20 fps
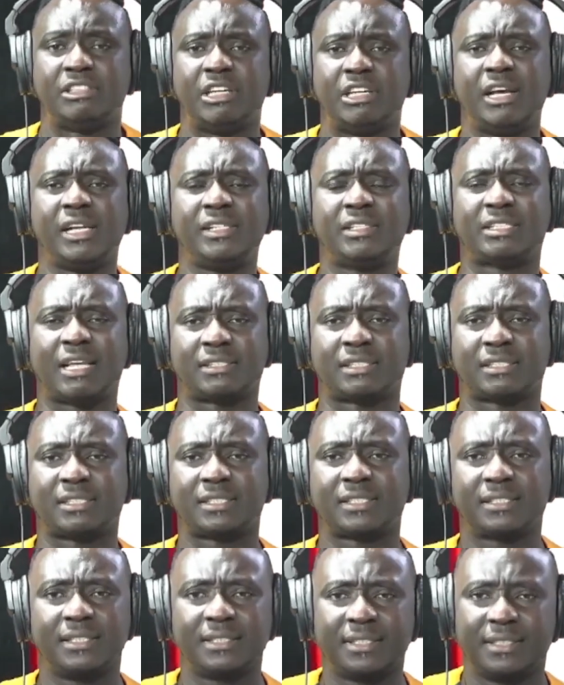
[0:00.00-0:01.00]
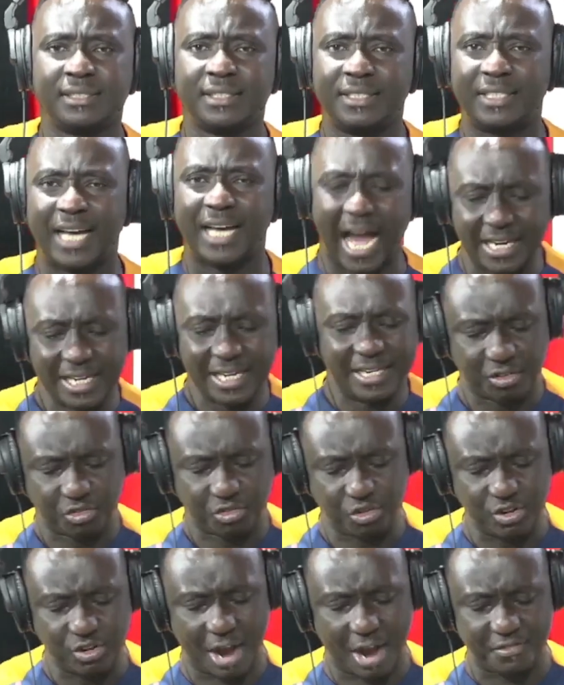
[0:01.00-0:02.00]
Jesus, and in a
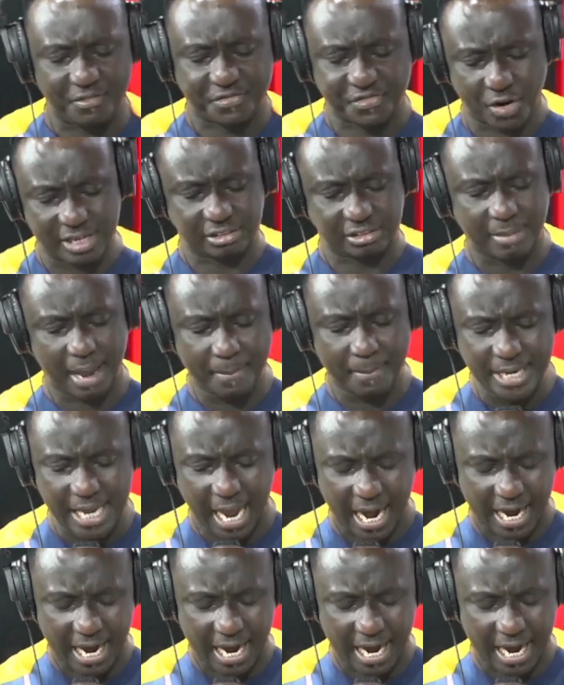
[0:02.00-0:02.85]
sheer fact, baby,